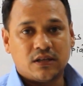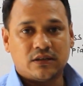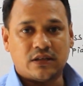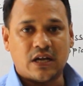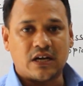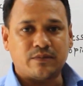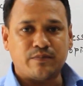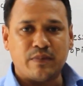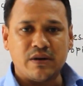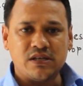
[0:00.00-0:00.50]

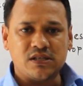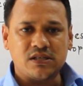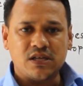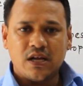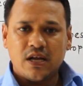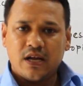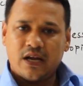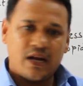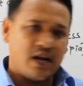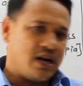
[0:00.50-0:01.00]
That means
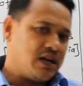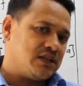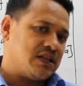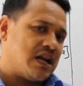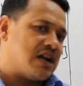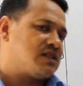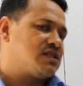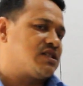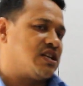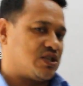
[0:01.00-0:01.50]
at
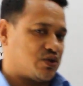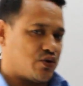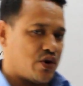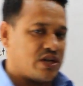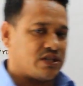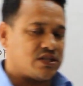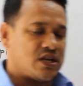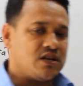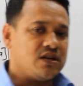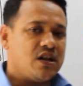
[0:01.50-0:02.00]
that
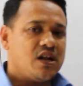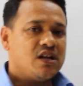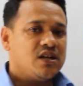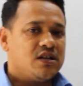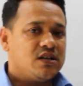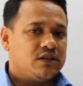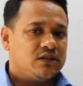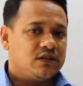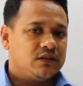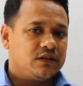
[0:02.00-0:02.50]
situation
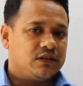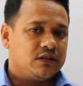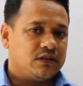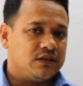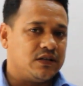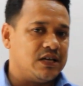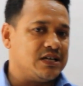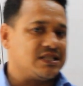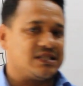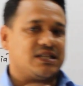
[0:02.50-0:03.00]

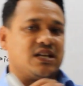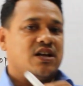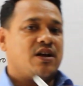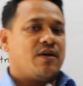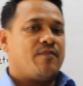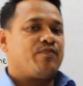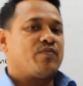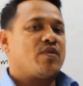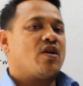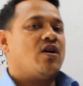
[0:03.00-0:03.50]
this
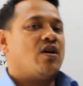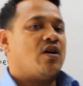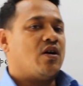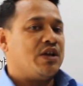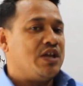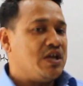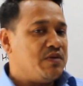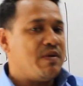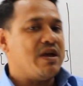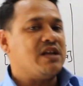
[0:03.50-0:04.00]

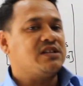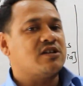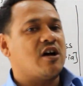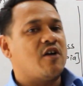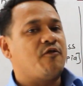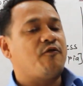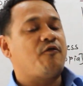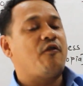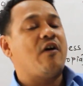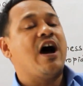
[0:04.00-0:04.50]
image
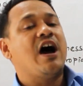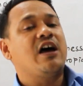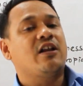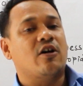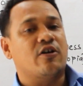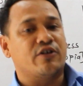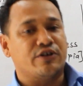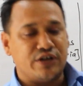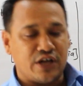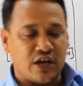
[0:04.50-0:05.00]
of far
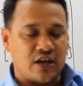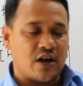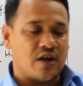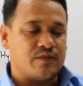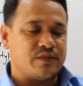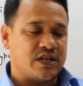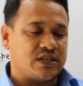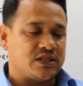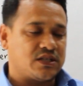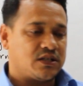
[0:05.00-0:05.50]
or near
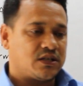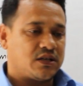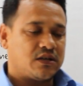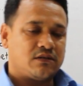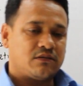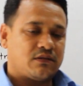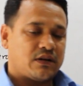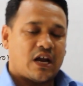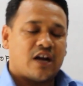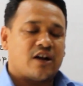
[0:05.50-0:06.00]
object
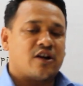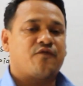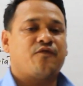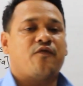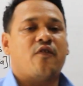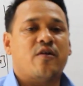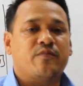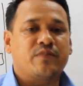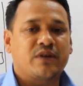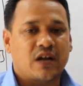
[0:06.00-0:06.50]
cannot
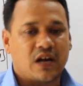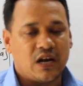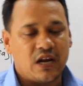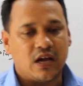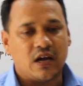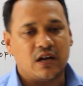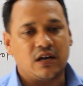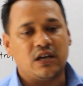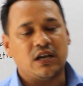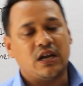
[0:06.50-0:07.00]
form
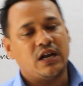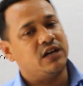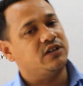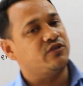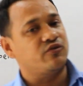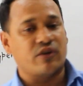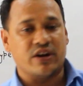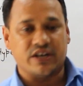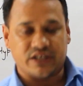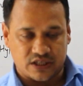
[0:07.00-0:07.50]
clearly at
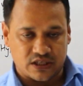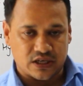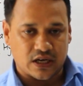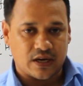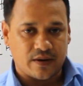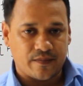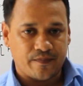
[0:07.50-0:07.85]
the retina.